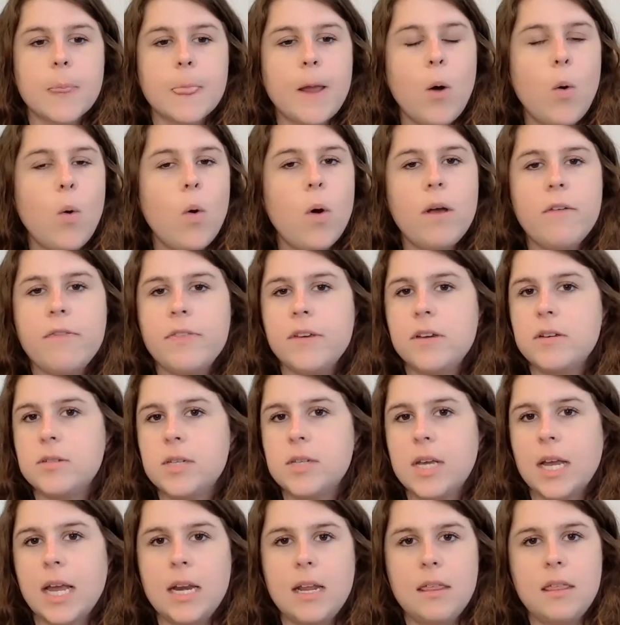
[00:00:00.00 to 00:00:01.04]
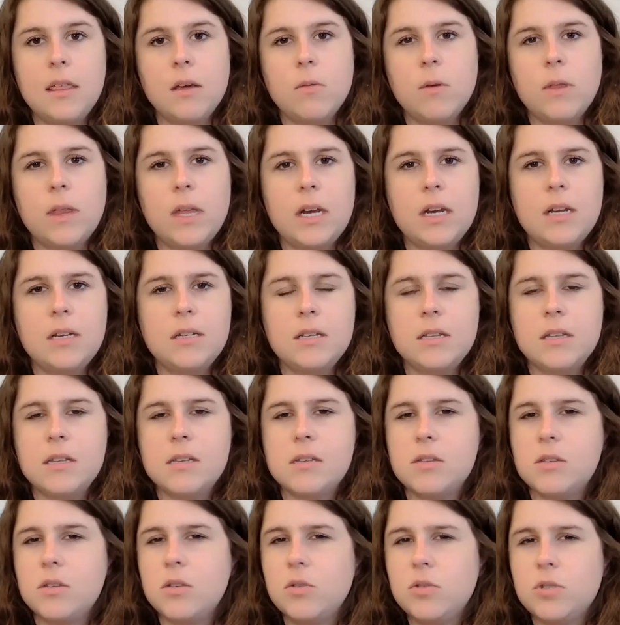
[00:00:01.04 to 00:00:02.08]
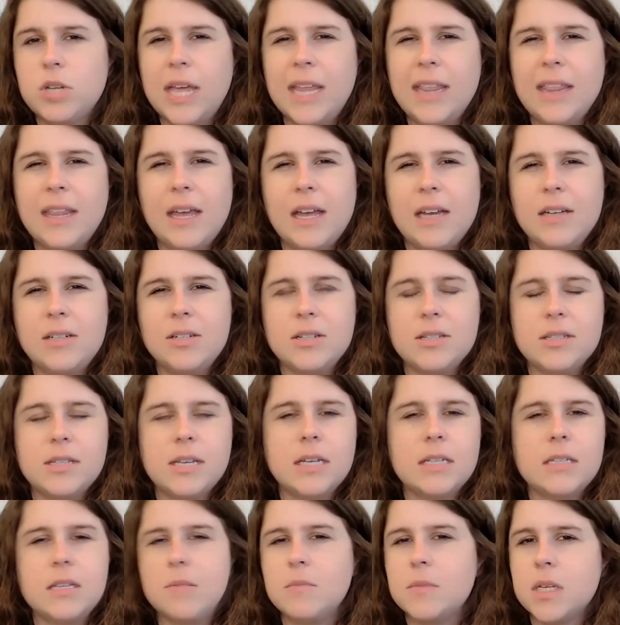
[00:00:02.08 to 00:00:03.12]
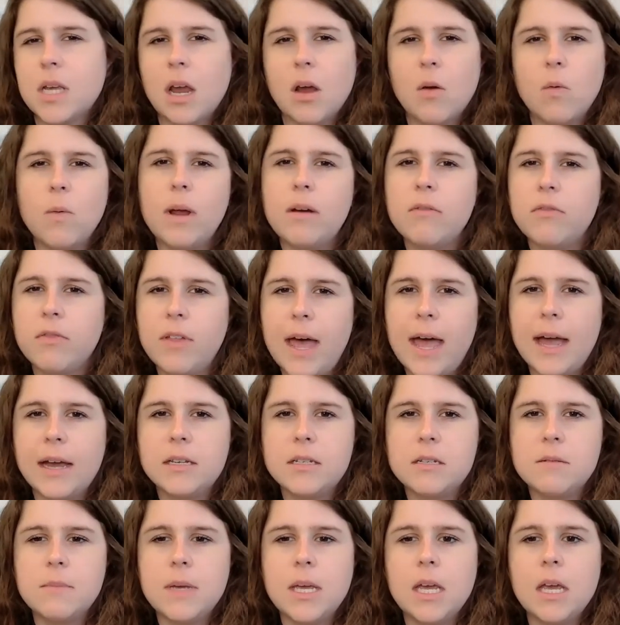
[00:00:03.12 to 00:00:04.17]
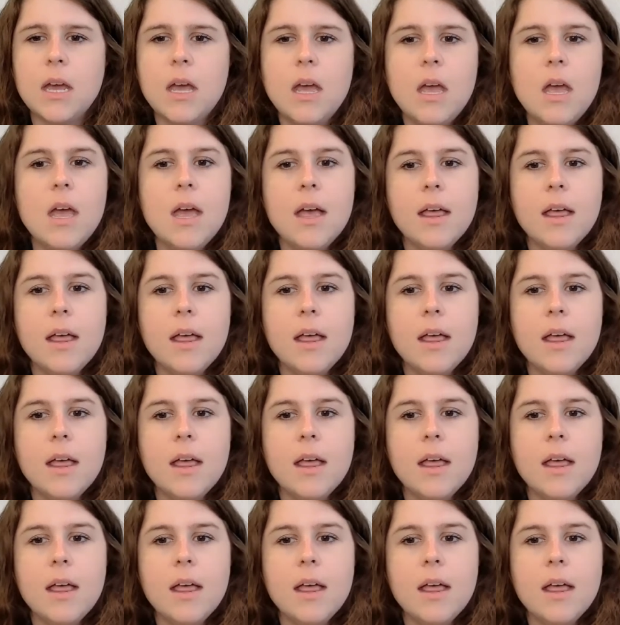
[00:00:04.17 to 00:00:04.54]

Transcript: or if there's like anything related to the solution that just like seems like a red flag to me,